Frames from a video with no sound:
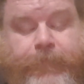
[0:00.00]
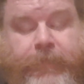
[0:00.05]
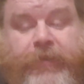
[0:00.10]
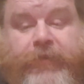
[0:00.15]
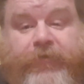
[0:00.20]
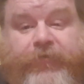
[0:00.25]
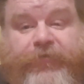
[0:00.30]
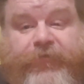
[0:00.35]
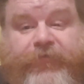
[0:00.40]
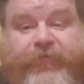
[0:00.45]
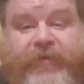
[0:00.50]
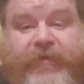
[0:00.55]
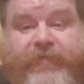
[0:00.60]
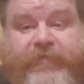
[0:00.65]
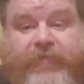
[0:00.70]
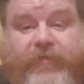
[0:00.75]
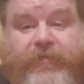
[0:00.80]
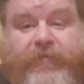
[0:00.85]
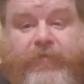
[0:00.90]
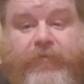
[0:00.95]
they're just
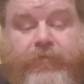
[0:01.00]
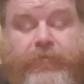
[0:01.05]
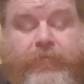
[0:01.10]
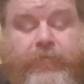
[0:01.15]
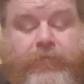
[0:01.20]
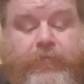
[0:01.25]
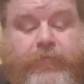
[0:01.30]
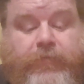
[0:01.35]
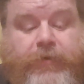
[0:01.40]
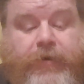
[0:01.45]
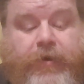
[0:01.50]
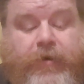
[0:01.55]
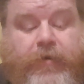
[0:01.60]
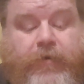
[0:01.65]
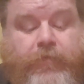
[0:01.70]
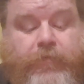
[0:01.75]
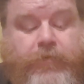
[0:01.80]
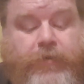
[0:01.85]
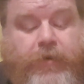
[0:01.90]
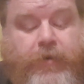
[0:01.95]
different, you
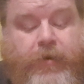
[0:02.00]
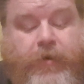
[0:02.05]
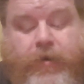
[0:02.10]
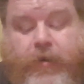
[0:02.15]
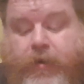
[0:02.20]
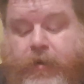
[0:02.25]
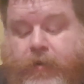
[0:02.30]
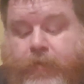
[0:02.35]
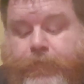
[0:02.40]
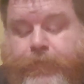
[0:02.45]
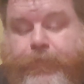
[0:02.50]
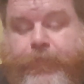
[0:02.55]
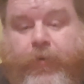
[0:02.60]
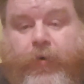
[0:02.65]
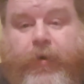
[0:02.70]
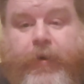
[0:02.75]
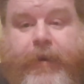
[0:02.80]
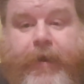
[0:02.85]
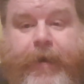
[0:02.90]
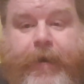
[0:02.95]
know. But